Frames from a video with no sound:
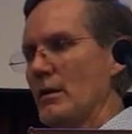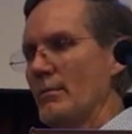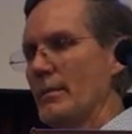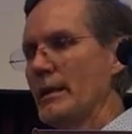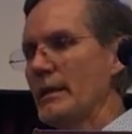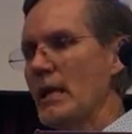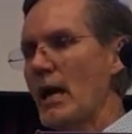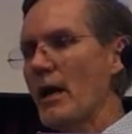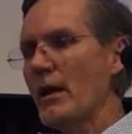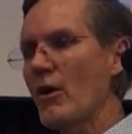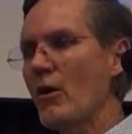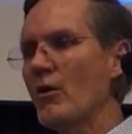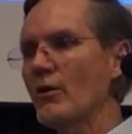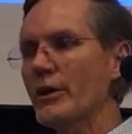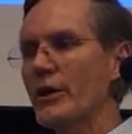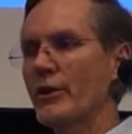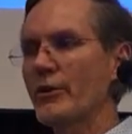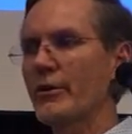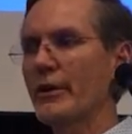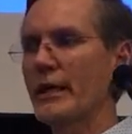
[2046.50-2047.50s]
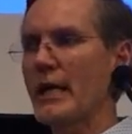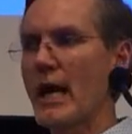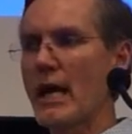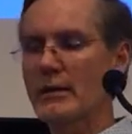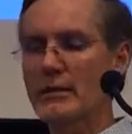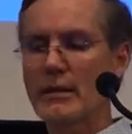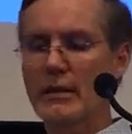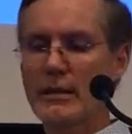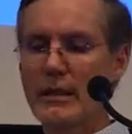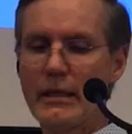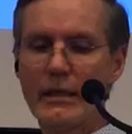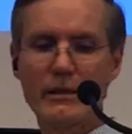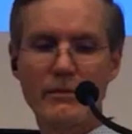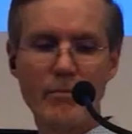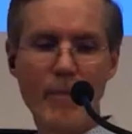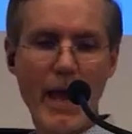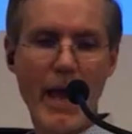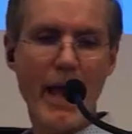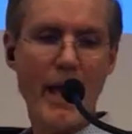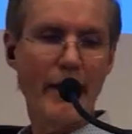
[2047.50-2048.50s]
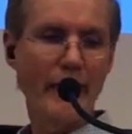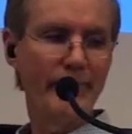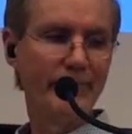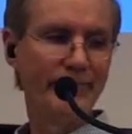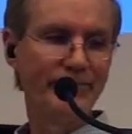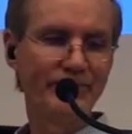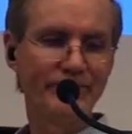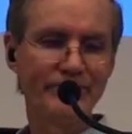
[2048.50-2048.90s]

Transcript: But not all curiosity is bad.